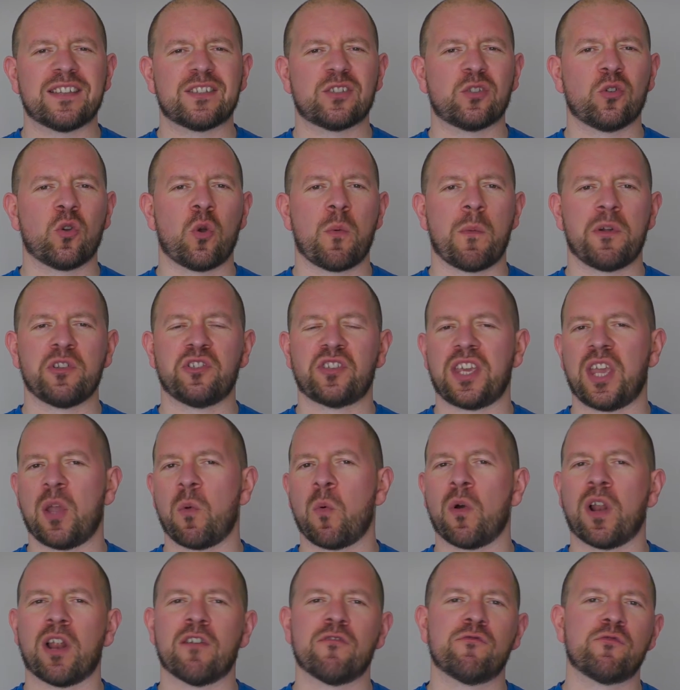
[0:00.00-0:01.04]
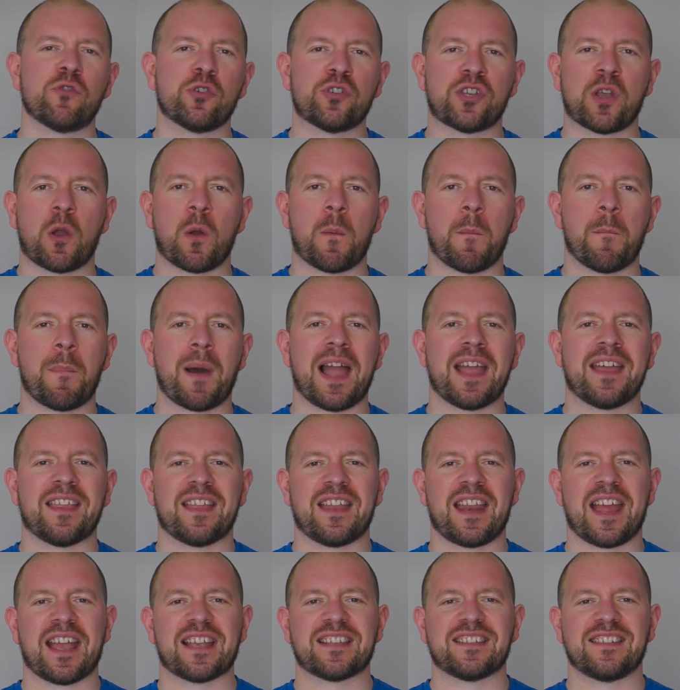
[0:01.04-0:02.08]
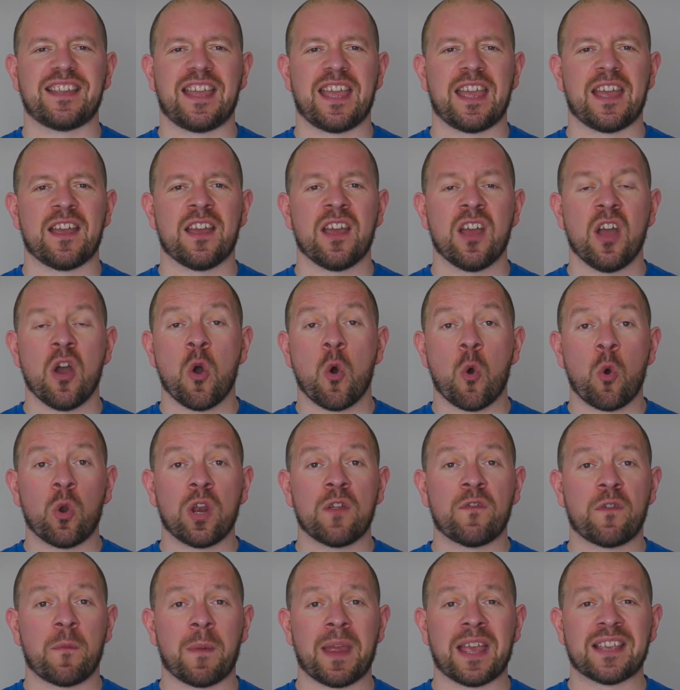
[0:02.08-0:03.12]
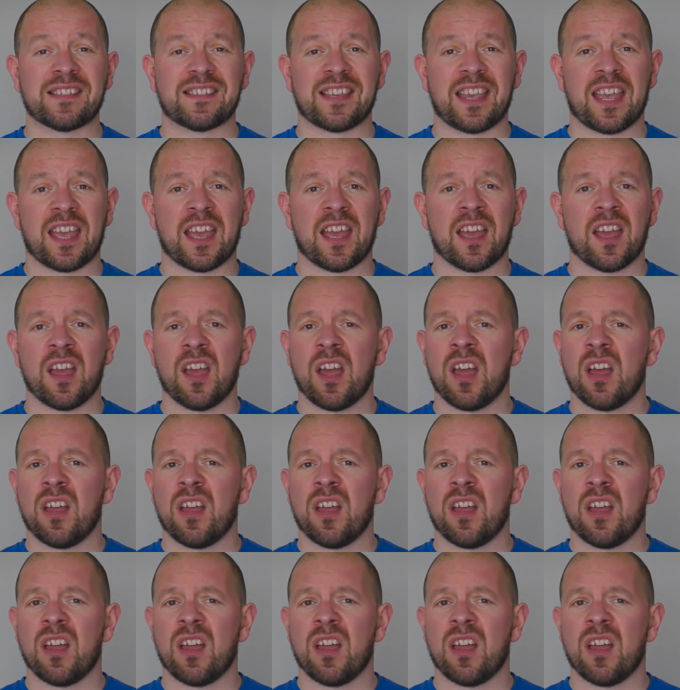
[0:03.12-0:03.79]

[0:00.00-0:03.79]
so much that you want to rush out and buy it the next day, only for me to say,